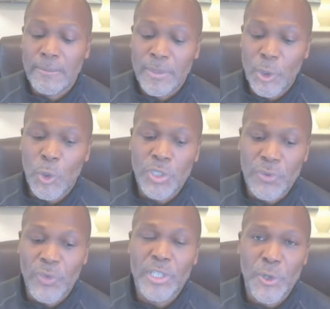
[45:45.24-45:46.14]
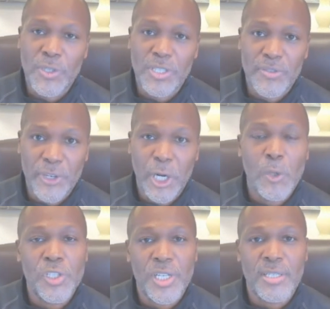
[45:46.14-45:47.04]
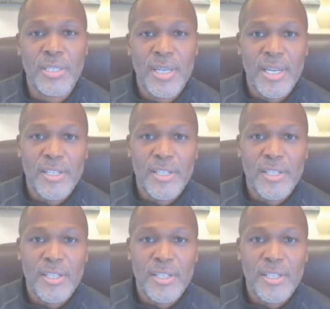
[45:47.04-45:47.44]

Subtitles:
tools and resources for coaches